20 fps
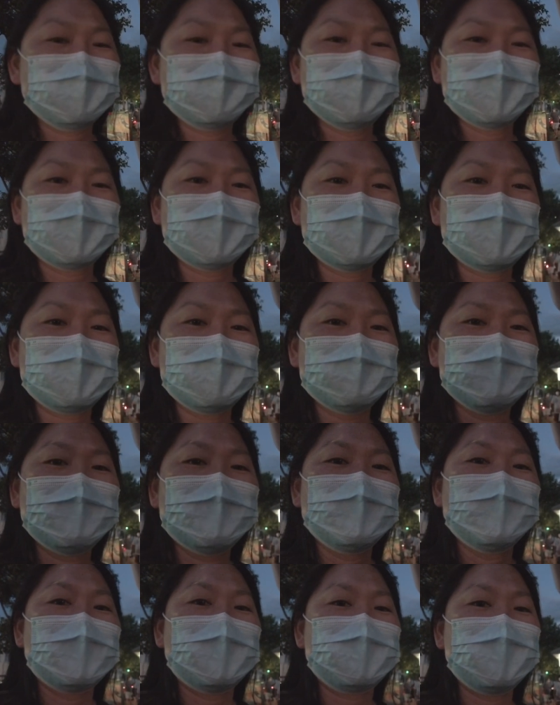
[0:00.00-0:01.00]
your right.
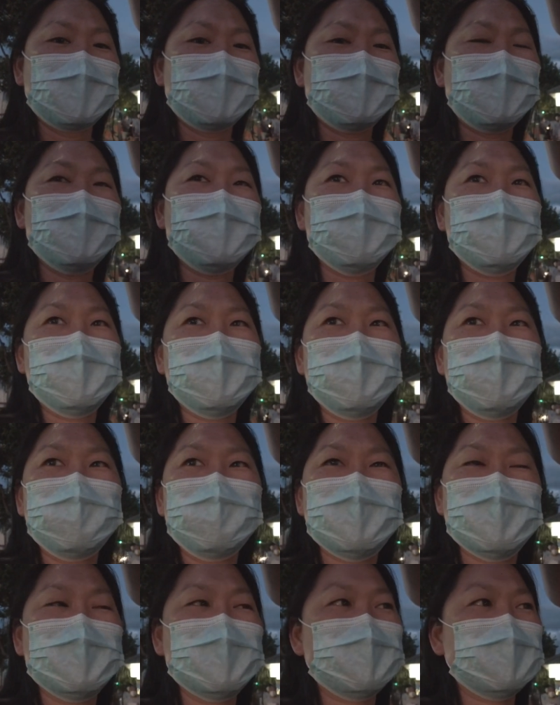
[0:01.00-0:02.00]
And they had other
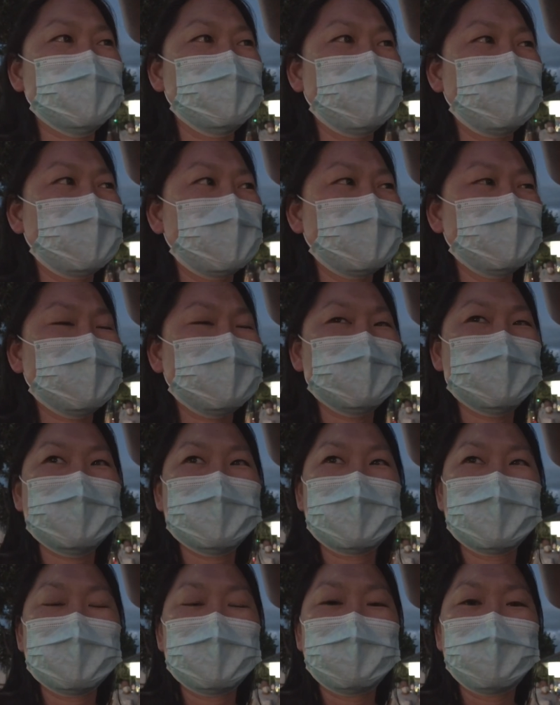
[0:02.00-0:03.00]
traditional things such
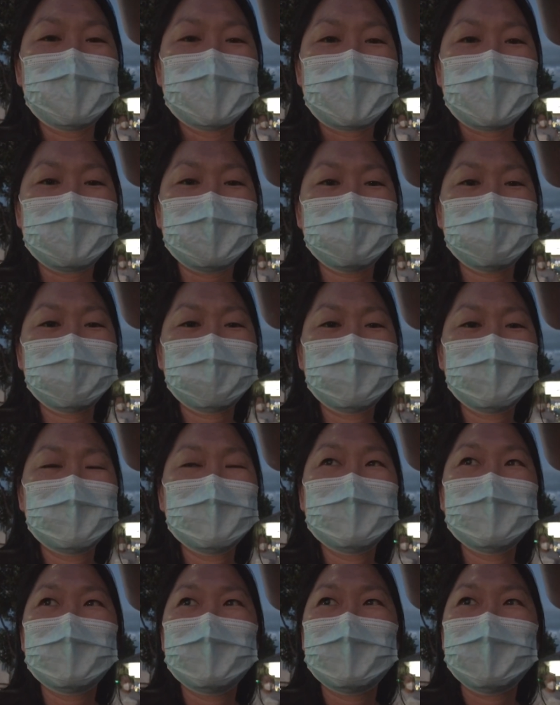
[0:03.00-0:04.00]
as like the black
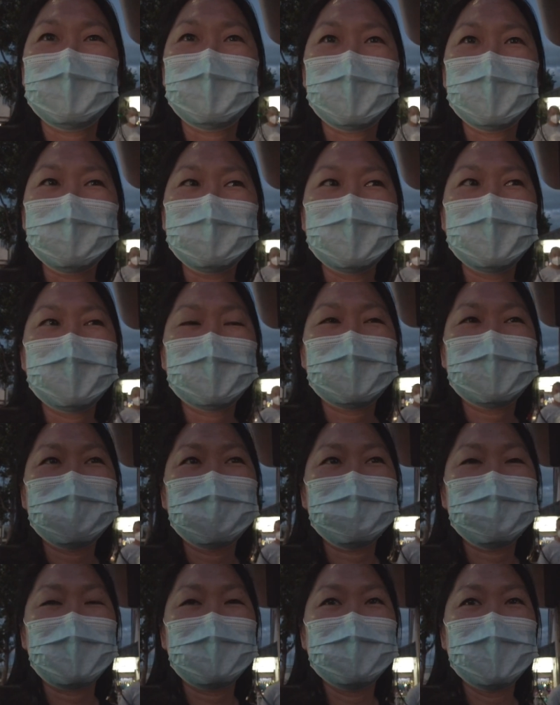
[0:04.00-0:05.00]
garlic
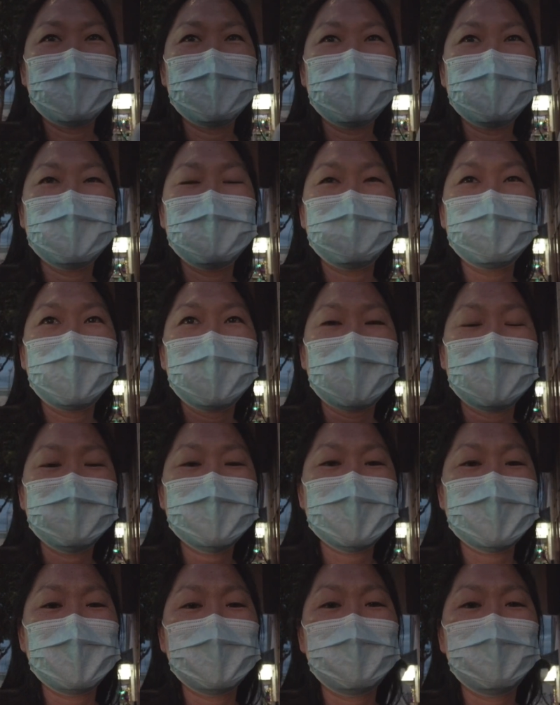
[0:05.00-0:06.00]
ramen. They had
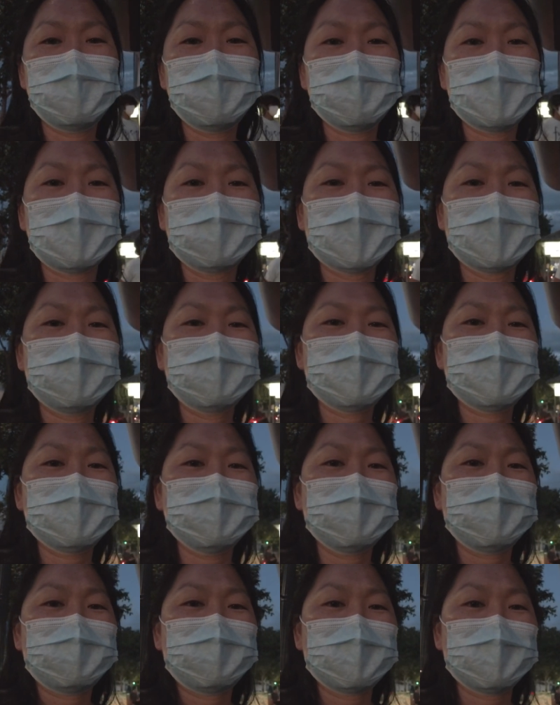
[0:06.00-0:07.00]
shio ramen
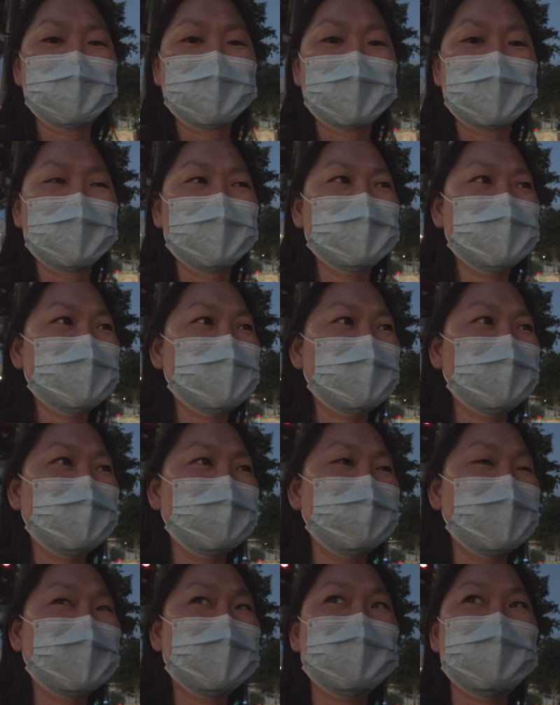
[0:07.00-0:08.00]
too, if you're not into
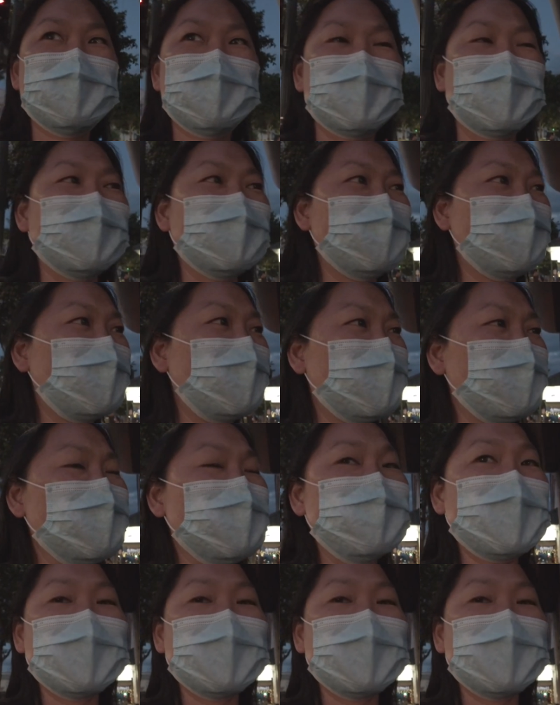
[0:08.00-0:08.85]
the mixed kind of things.